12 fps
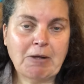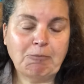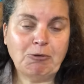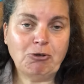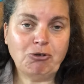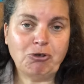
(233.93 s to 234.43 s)

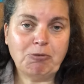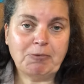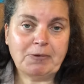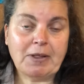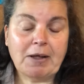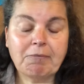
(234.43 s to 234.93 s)
YouTube
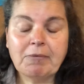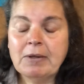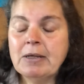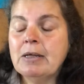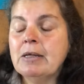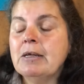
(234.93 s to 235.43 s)
stuff,
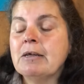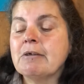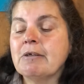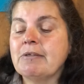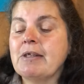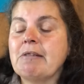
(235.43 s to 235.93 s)

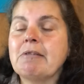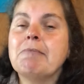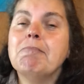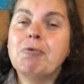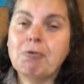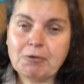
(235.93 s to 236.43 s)
because that's
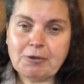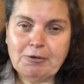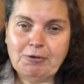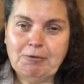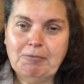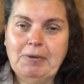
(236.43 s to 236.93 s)

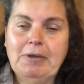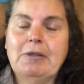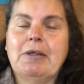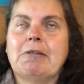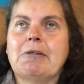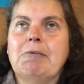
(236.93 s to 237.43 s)
important to me.
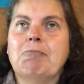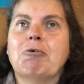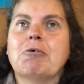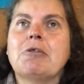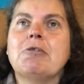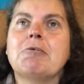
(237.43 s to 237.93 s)
It's
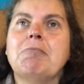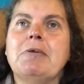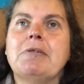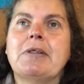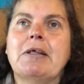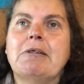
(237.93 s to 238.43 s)
important to me
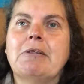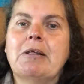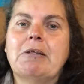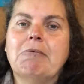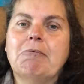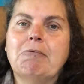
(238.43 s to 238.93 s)
that
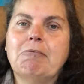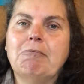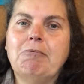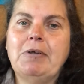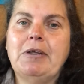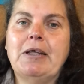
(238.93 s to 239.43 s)

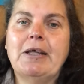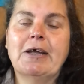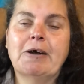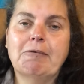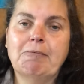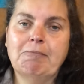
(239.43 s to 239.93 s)
we help